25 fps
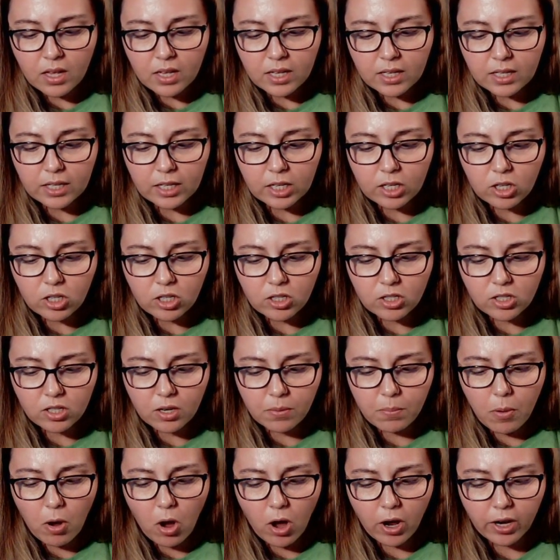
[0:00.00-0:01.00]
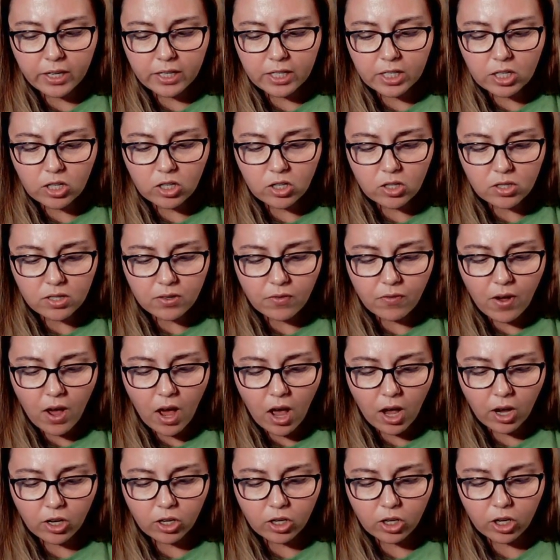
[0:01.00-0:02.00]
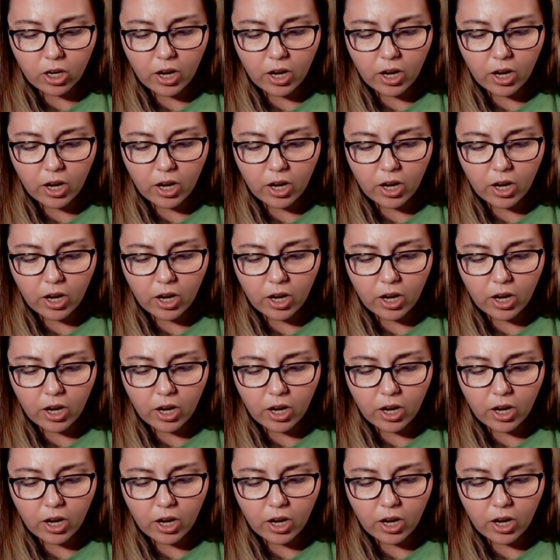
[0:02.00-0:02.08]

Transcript: "Years upon years of hunger,